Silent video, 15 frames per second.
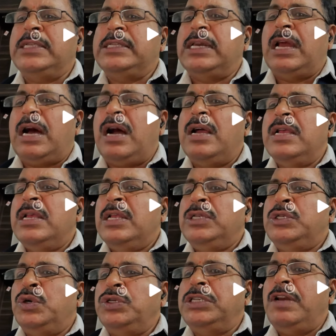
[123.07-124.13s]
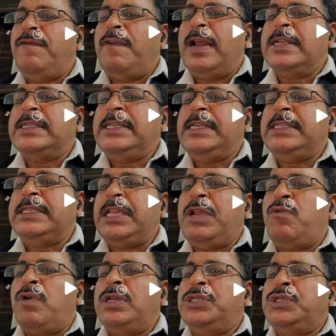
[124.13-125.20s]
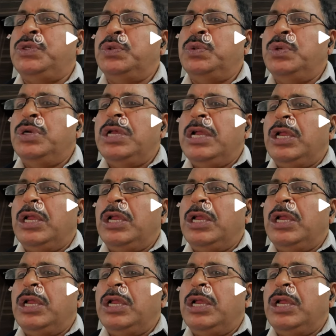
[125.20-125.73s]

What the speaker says: law, total flux is equals to